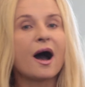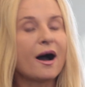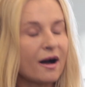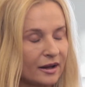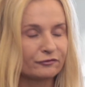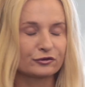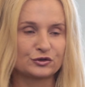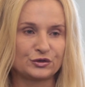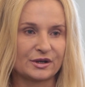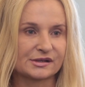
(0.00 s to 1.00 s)
Hot for
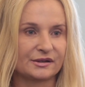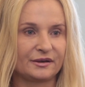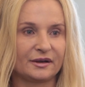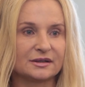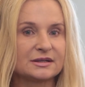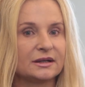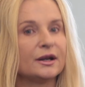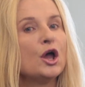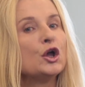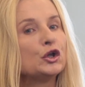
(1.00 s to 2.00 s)

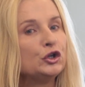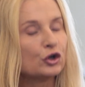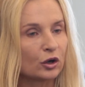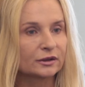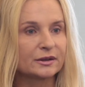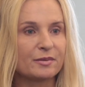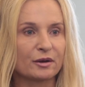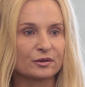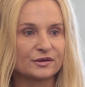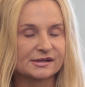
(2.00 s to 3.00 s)
2019. Yardley
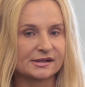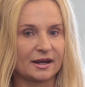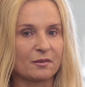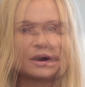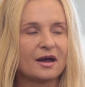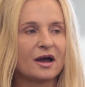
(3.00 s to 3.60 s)
Borough, the same.